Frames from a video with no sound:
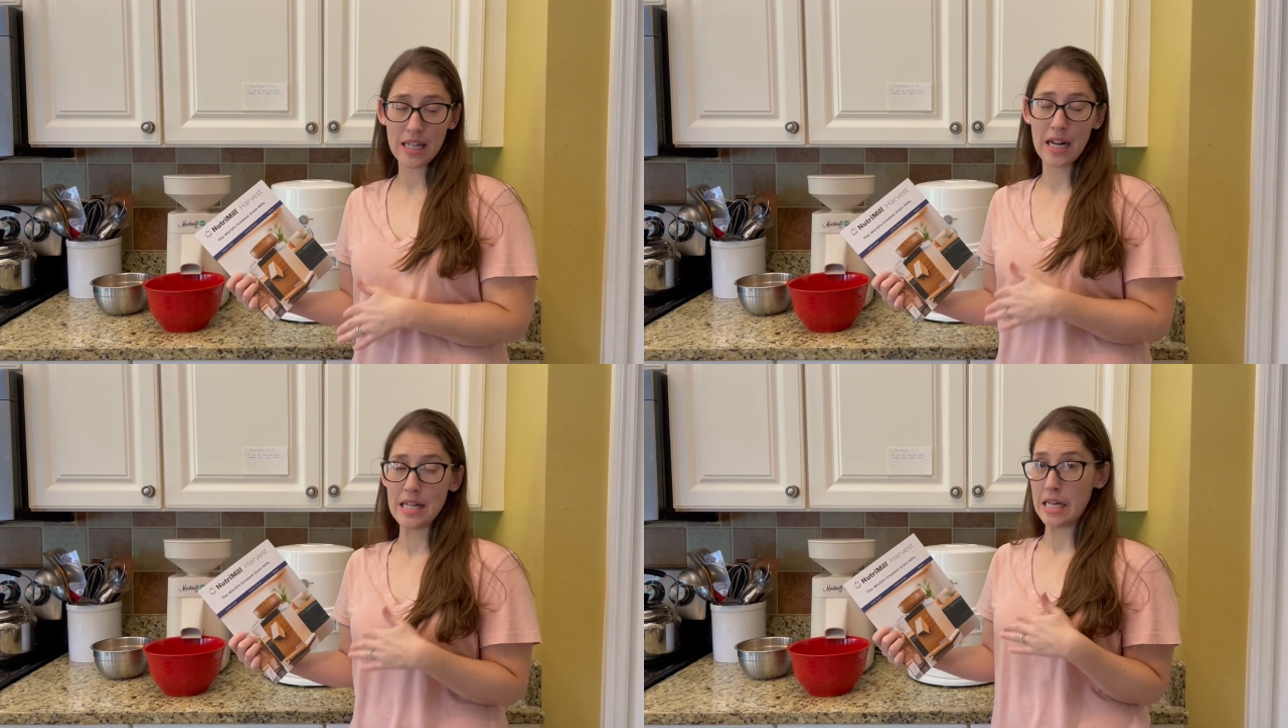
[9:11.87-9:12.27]

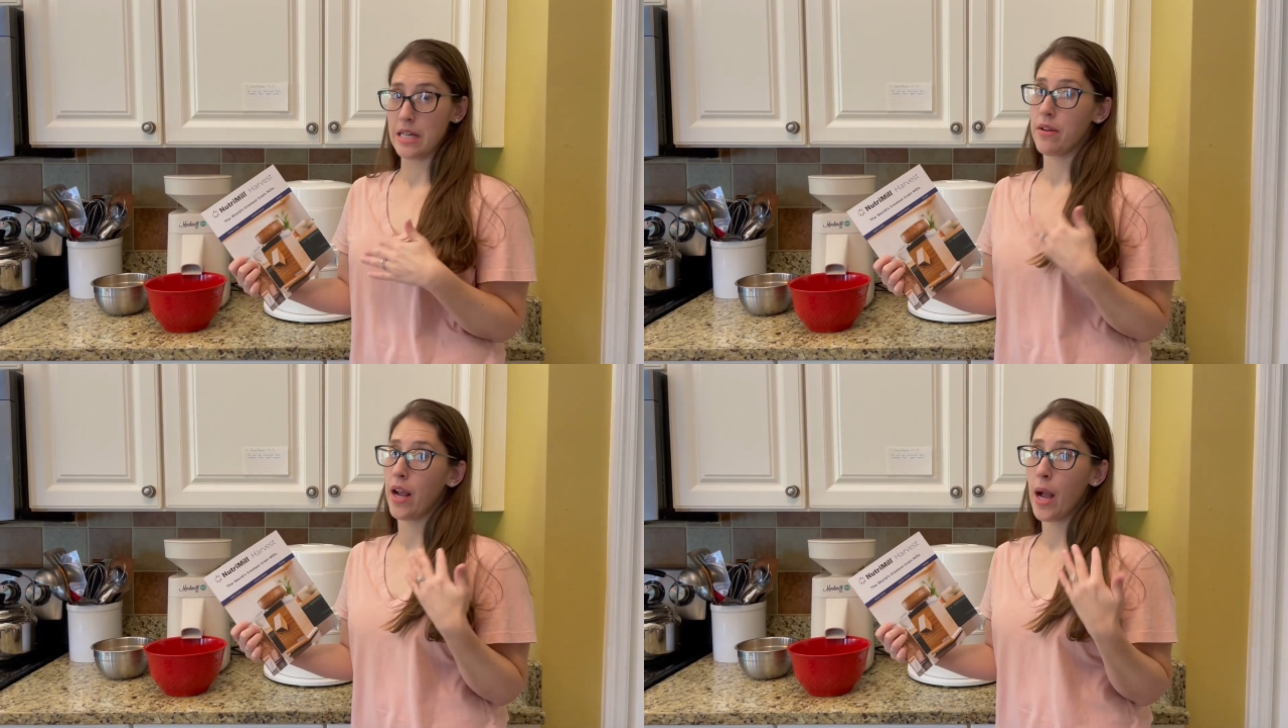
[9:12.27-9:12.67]
I did
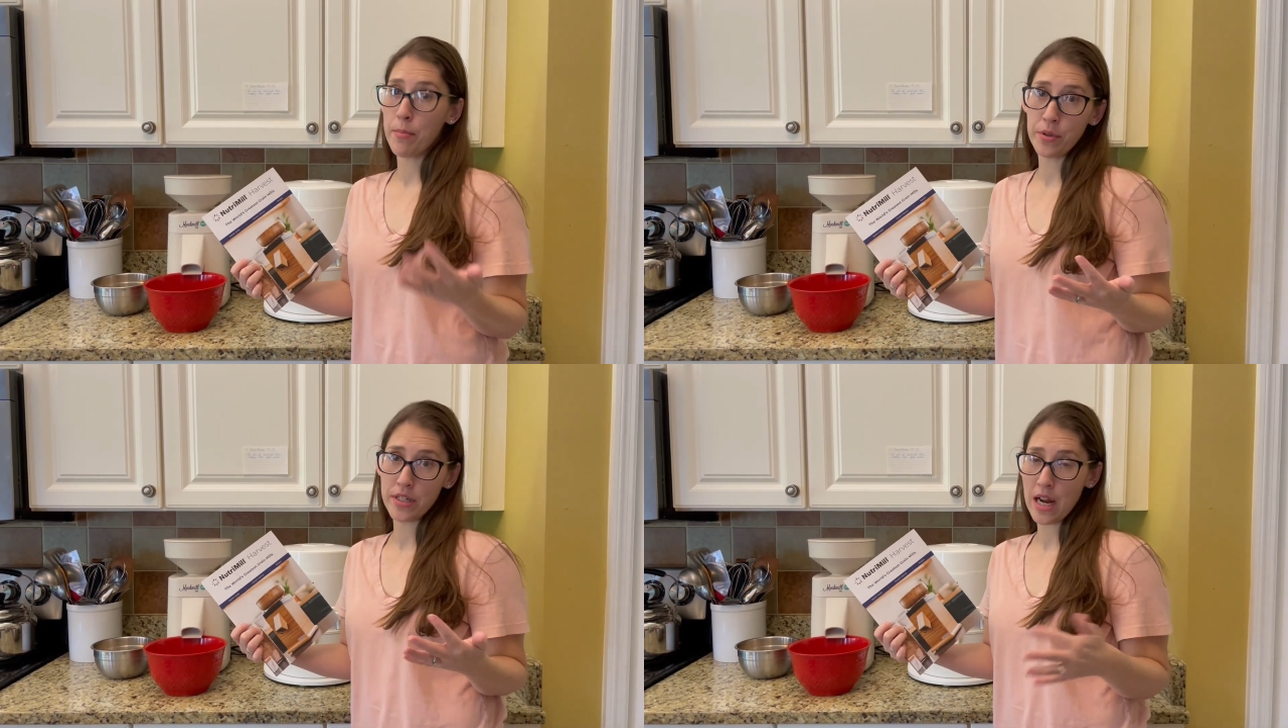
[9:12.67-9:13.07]
it a
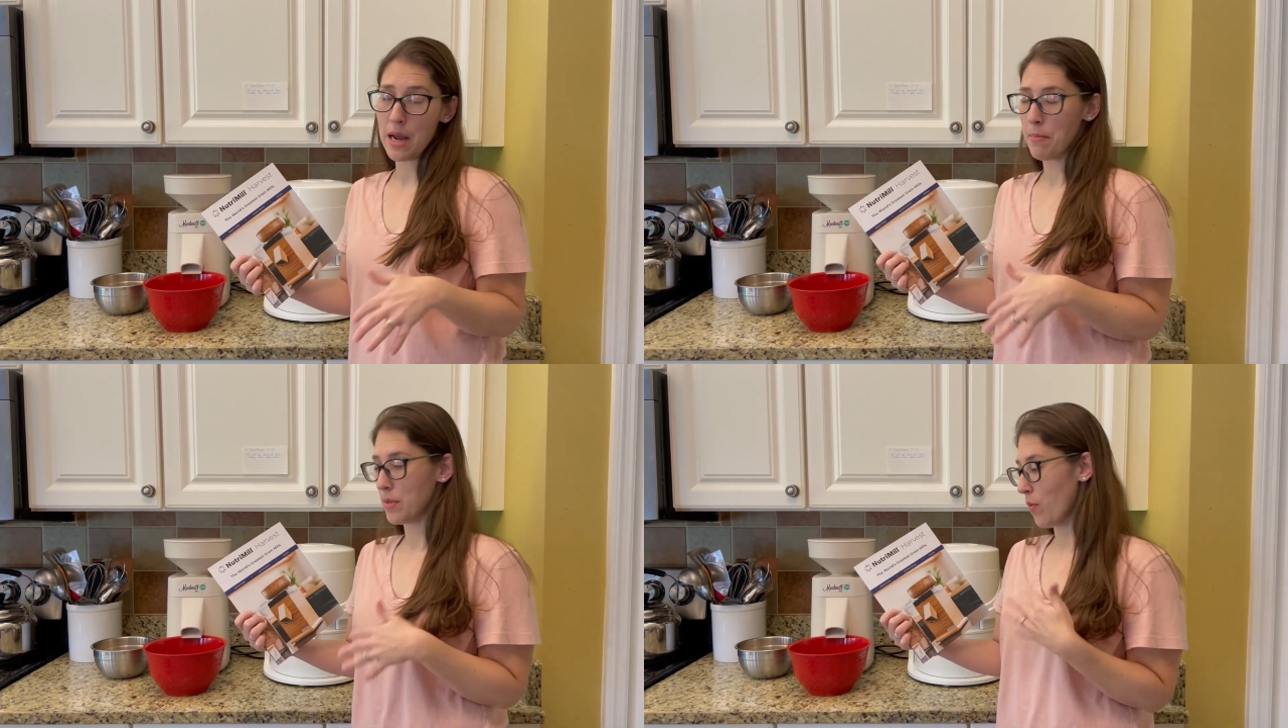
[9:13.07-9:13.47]
couple of
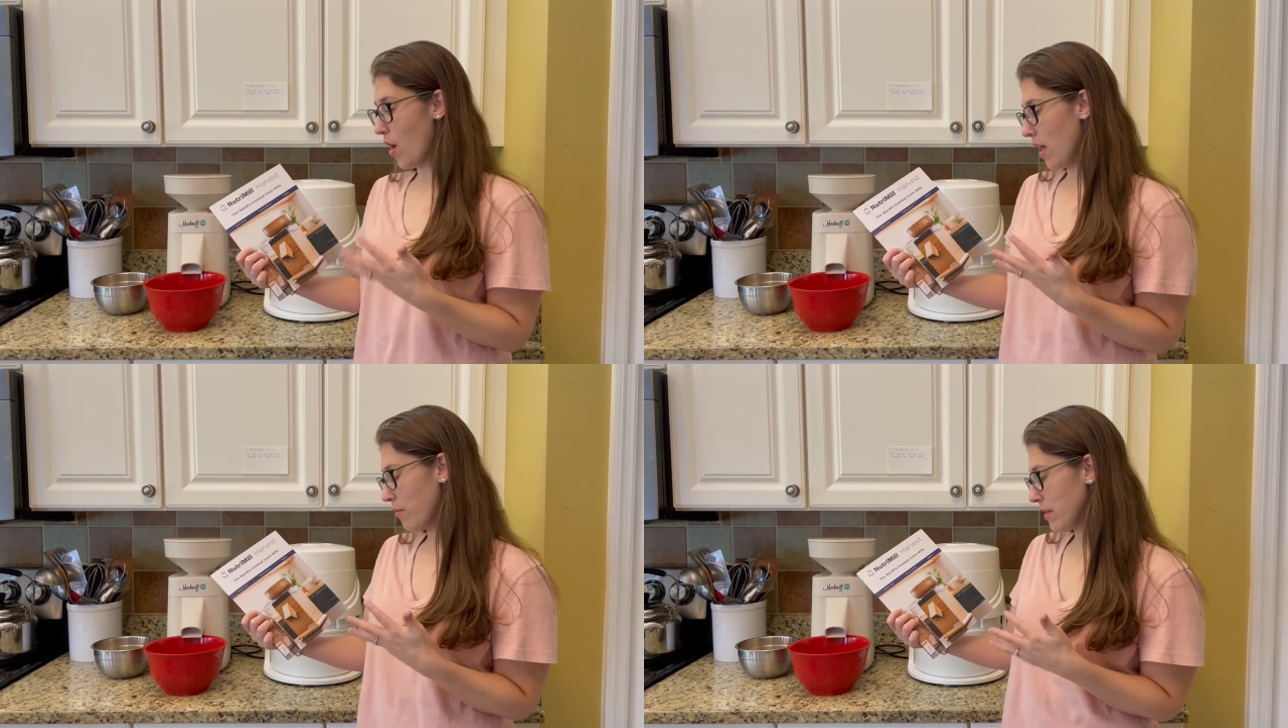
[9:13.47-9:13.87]
times while
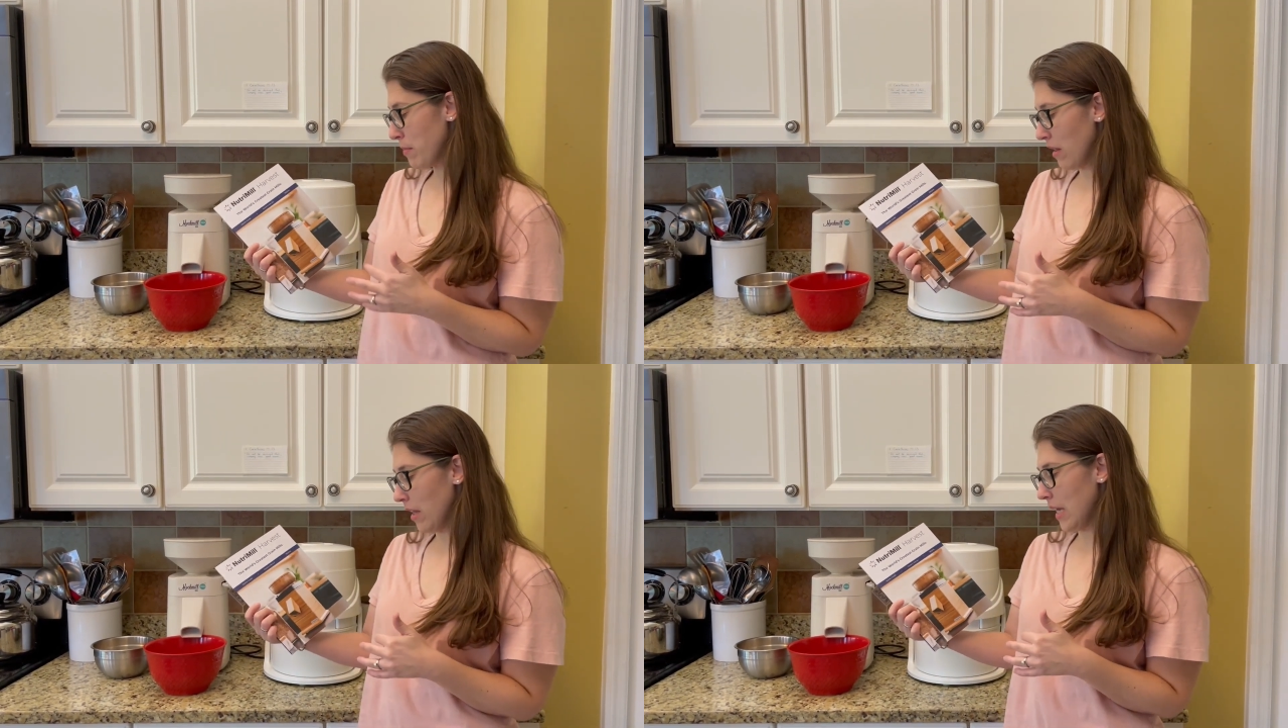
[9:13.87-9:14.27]
I was
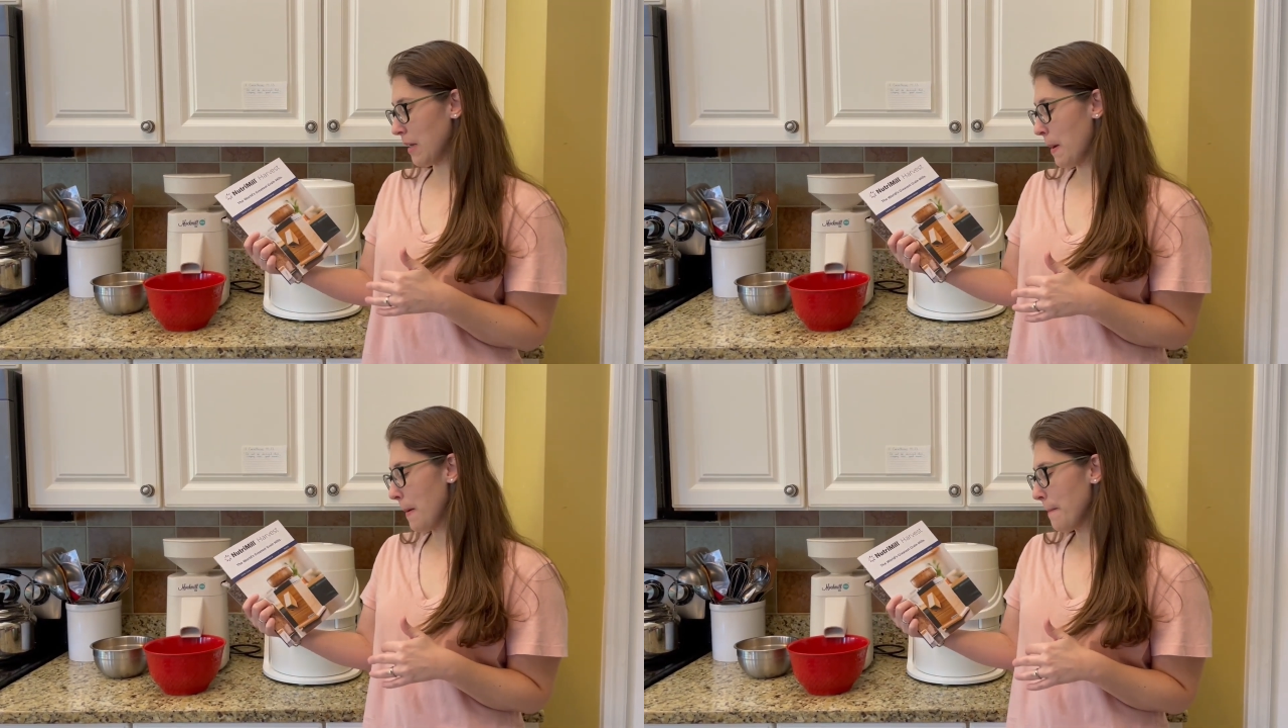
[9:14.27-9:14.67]
milling.